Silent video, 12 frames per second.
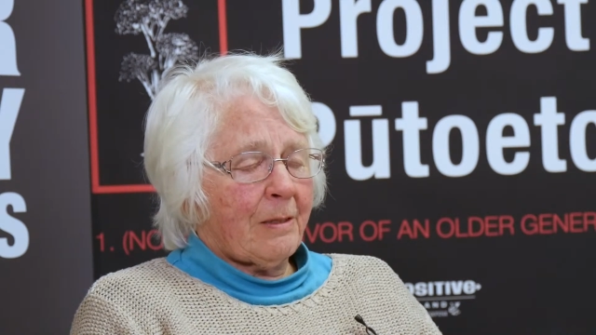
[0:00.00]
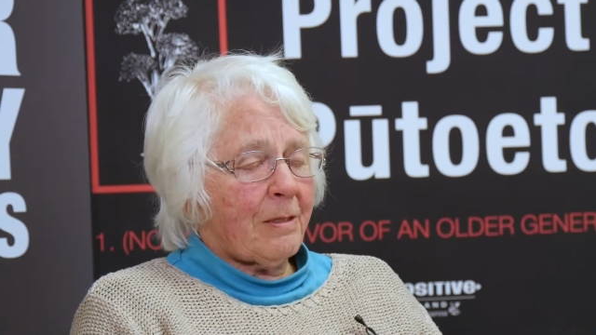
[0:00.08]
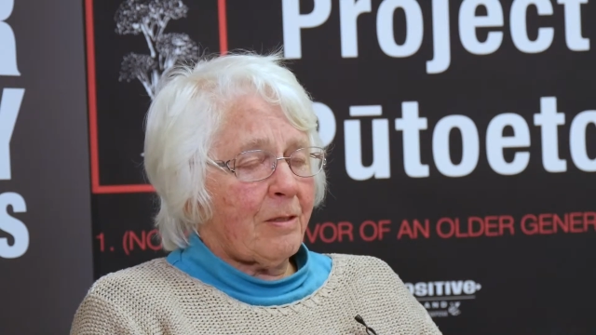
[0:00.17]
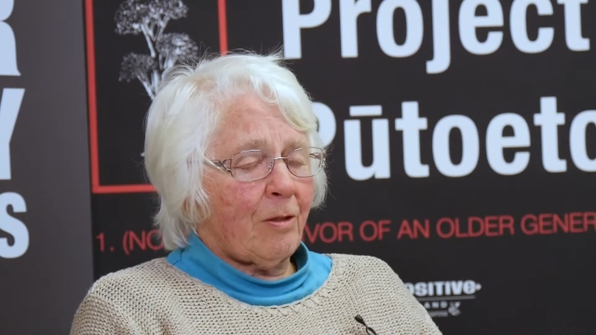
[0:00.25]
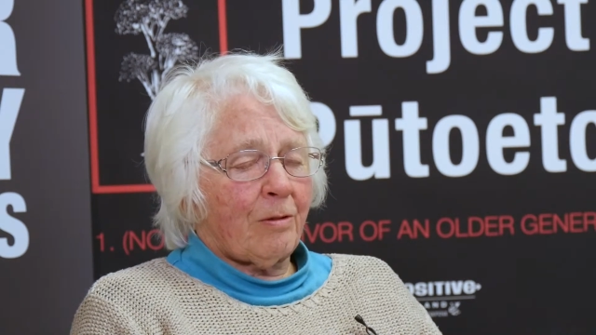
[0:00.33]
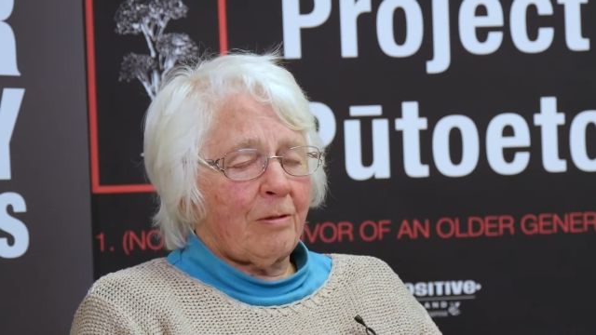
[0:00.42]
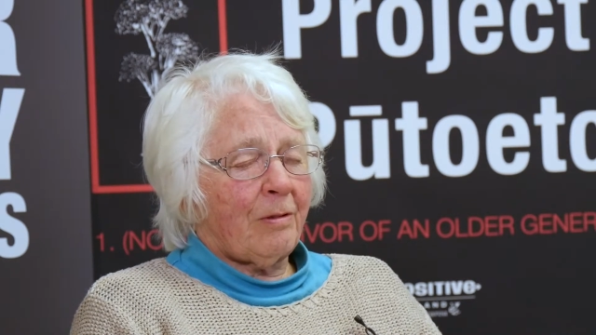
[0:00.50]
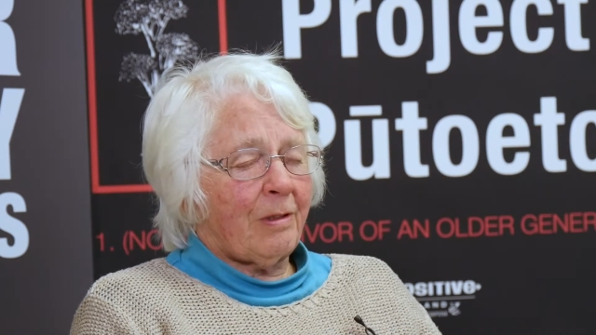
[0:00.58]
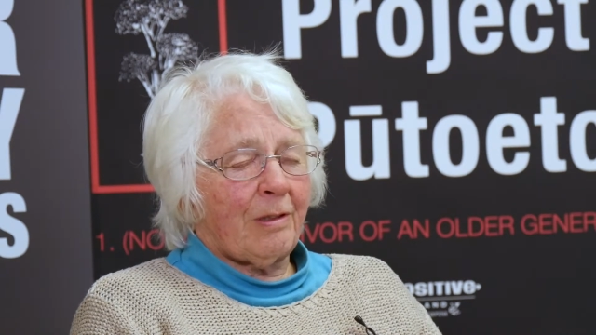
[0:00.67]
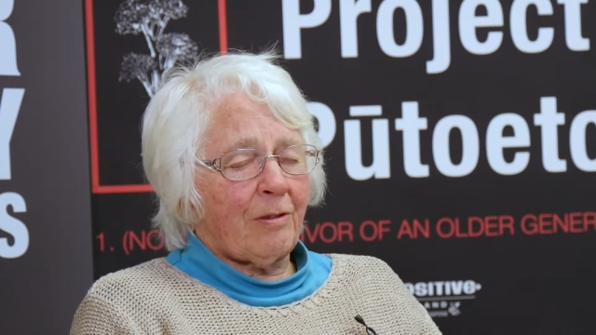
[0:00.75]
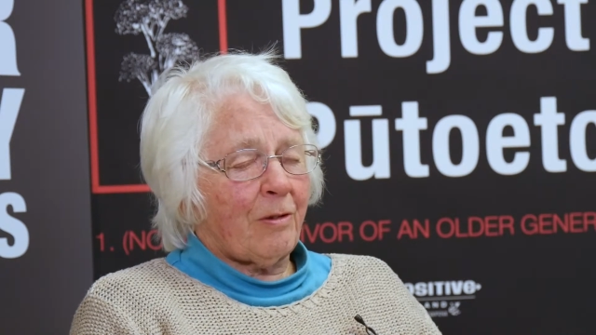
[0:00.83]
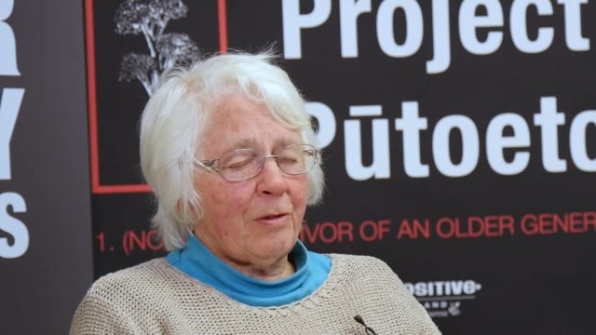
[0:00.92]
So,
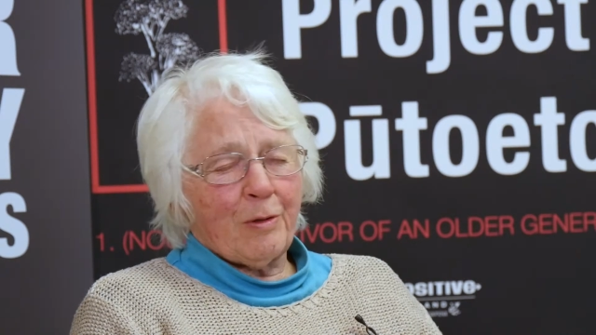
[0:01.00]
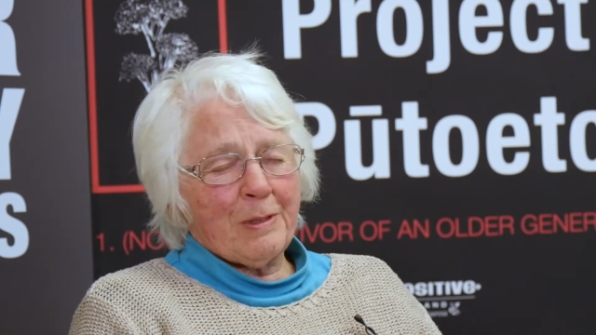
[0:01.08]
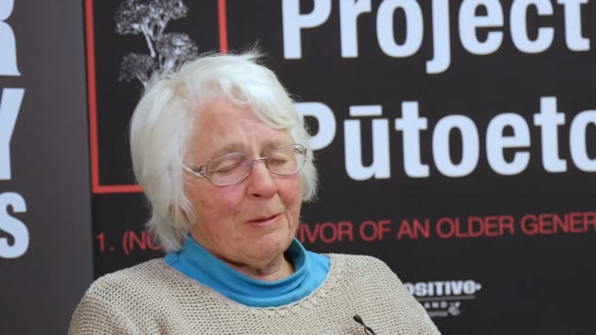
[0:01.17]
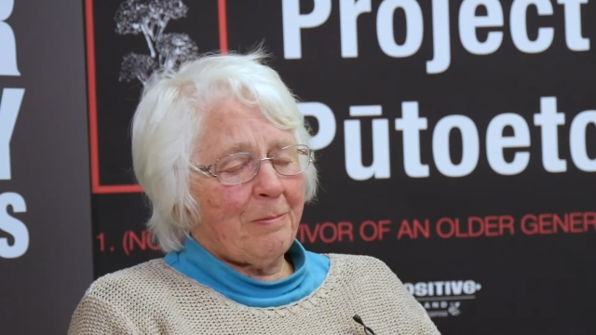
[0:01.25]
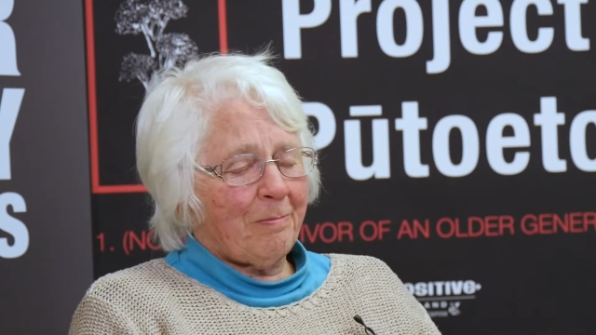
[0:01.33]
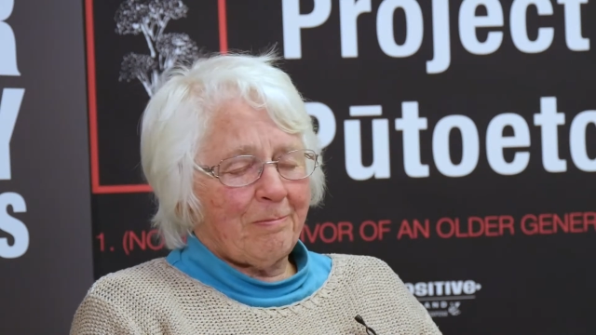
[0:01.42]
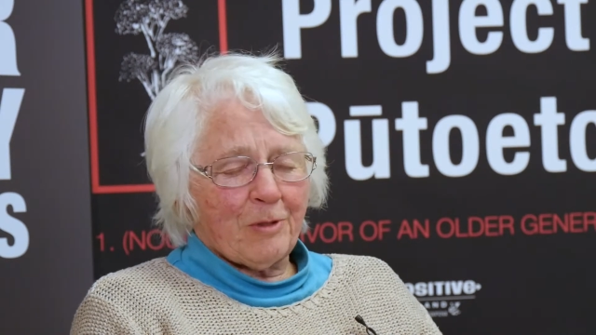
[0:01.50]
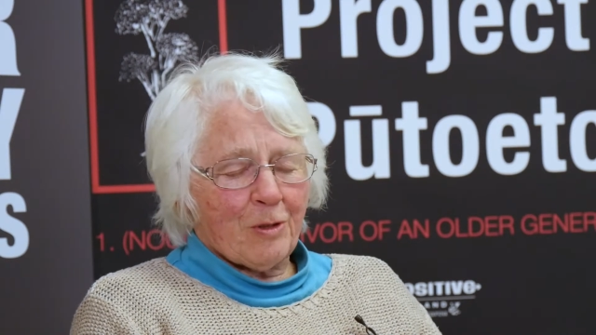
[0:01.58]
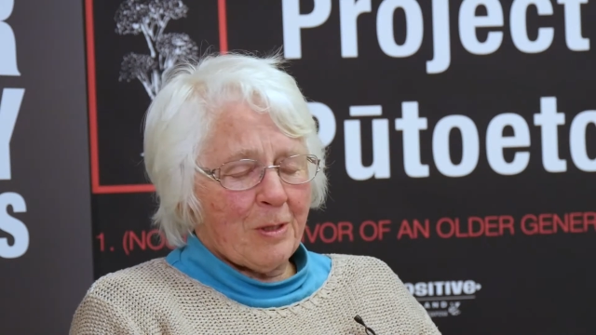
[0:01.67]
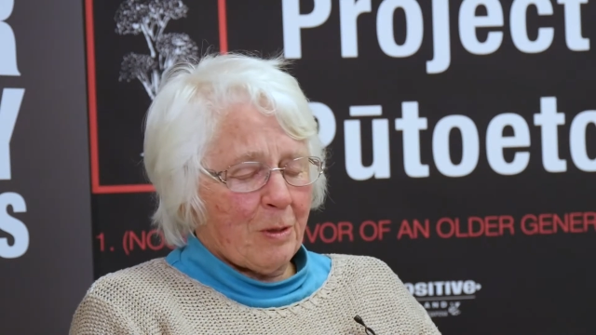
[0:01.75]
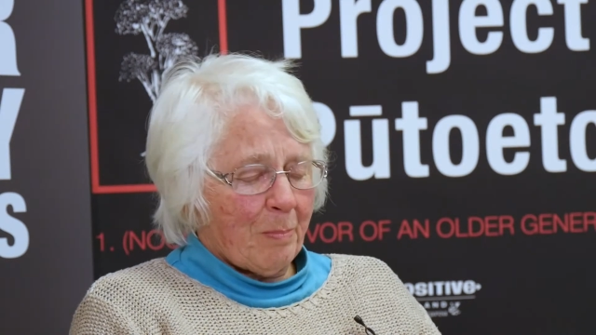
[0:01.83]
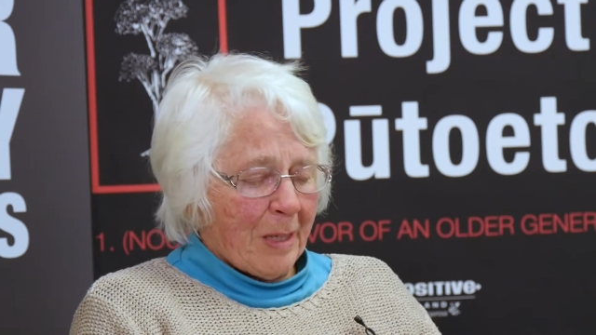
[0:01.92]
you know, those
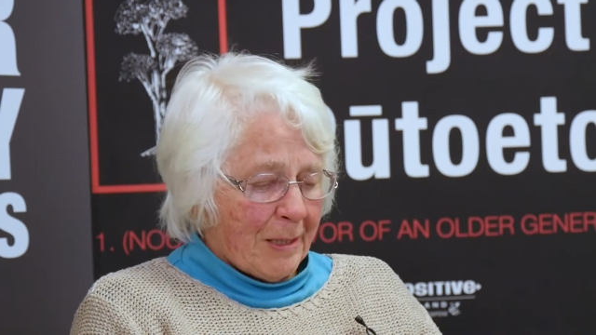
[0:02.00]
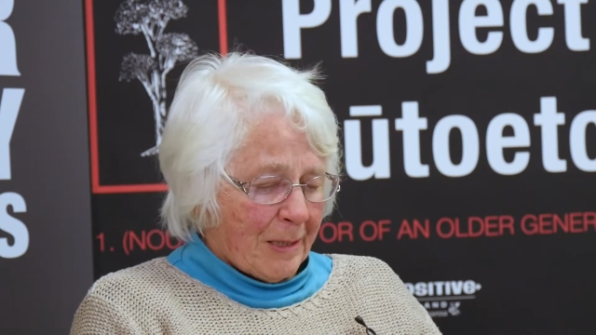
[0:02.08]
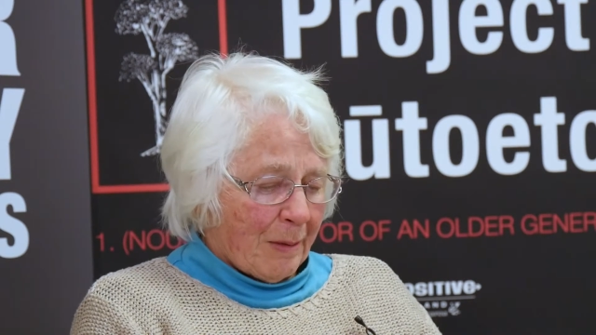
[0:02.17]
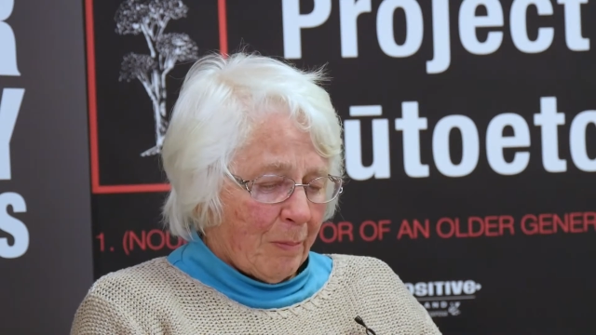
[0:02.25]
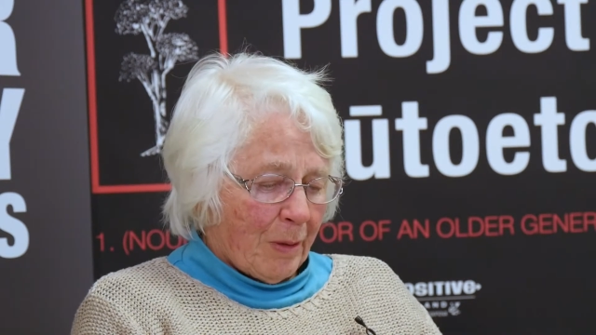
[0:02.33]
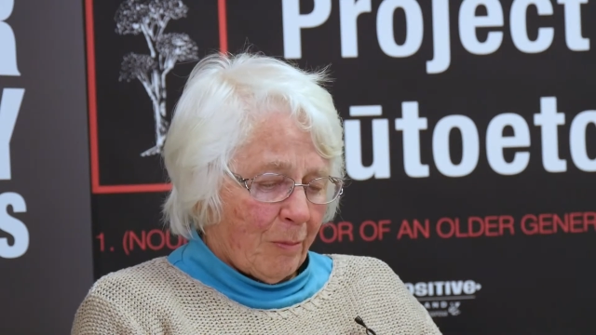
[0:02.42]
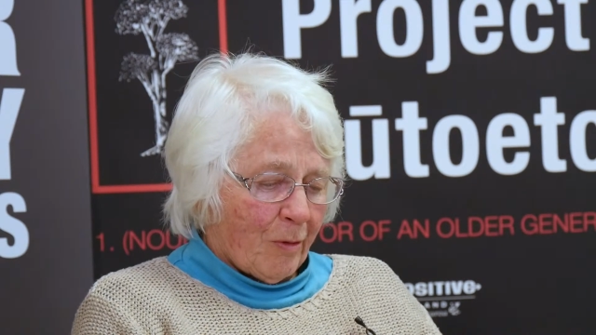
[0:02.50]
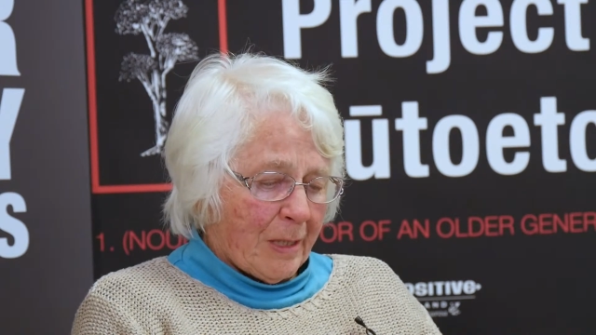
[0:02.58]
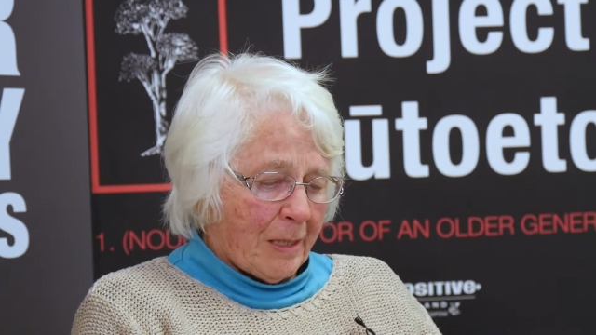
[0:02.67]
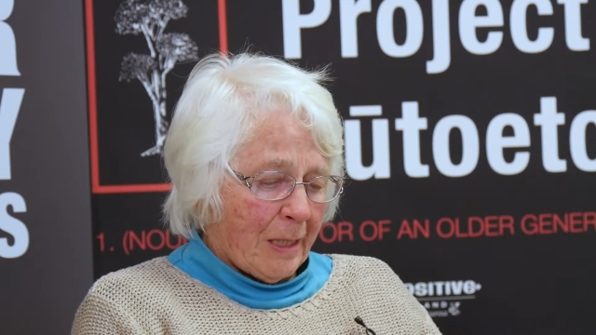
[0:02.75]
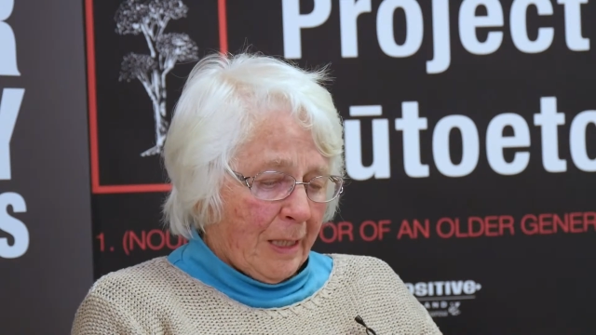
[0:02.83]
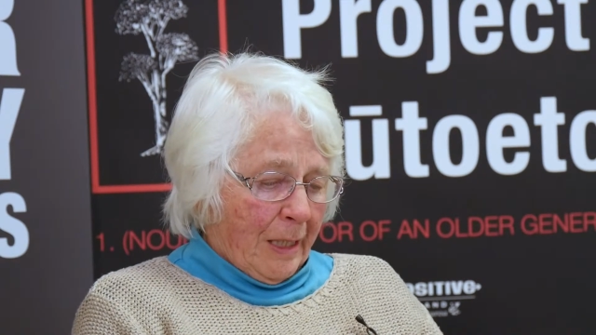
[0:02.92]
just amazing
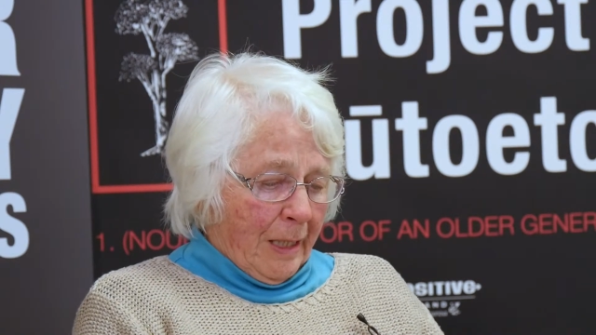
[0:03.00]
memories.